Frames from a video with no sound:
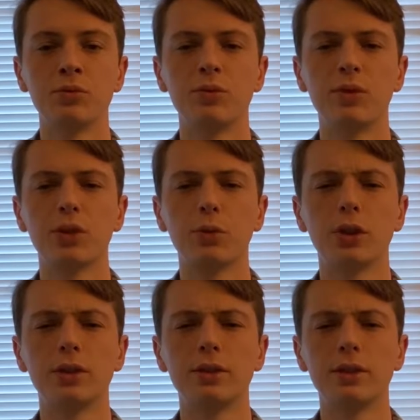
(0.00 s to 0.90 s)
this
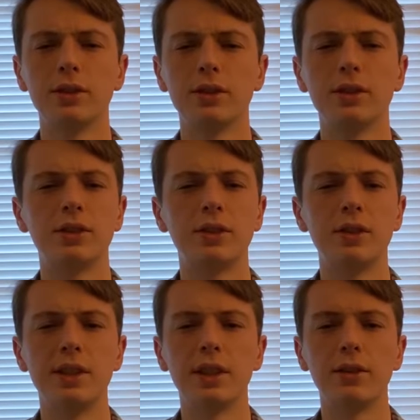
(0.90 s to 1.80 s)
one
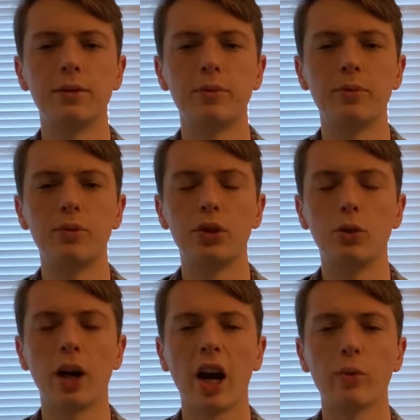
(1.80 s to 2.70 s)
is too
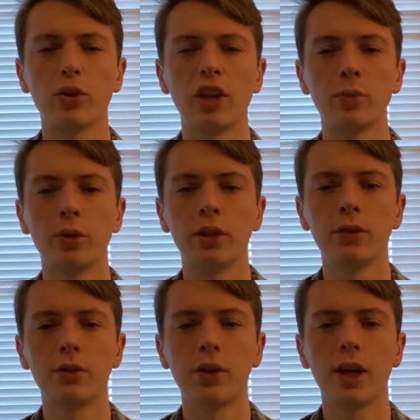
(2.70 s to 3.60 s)
high a price point
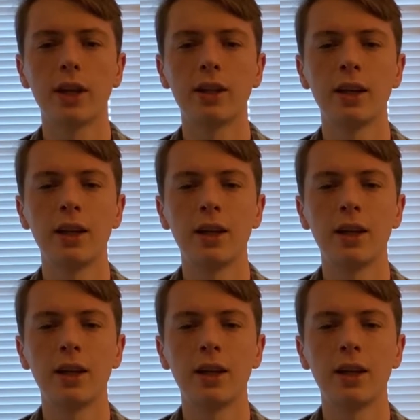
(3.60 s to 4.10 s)
for that.